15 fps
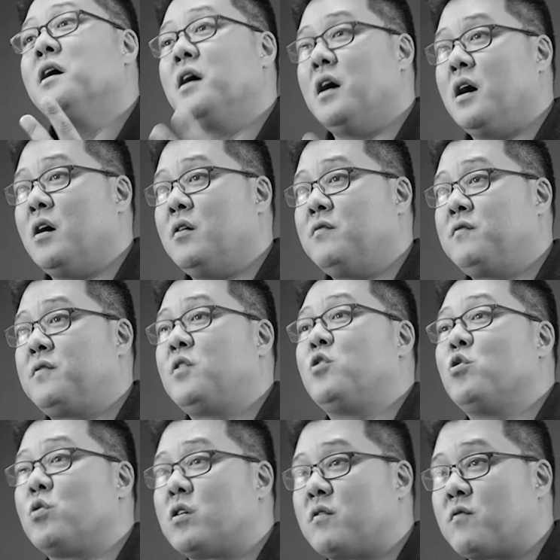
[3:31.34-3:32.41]
of the
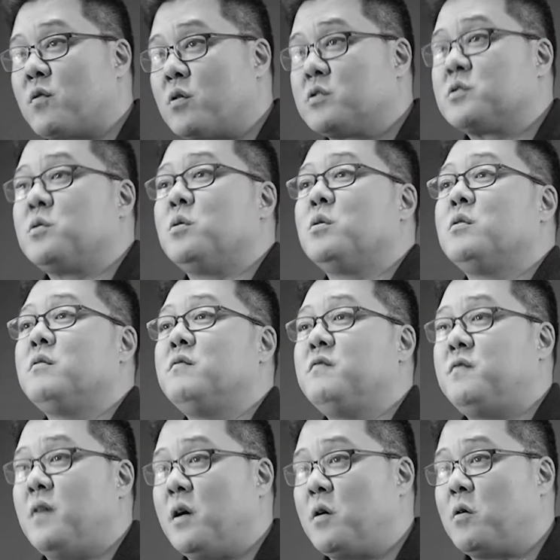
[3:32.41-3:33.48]
universal
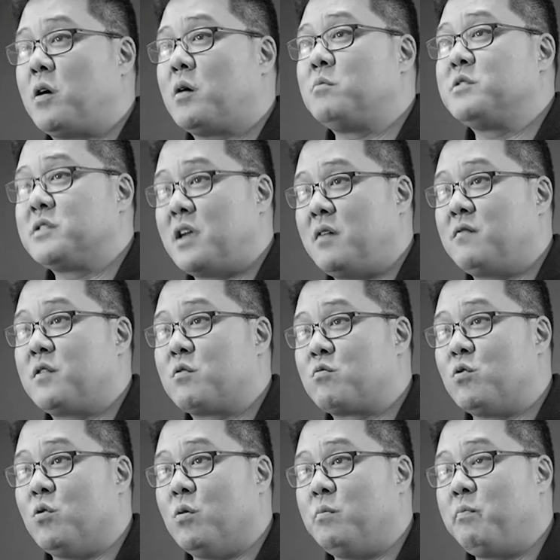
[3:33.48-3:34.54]
firearm safety
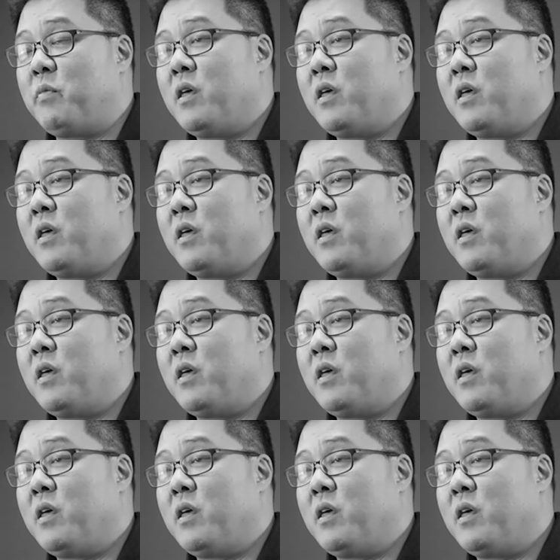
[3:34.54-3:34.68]
rule.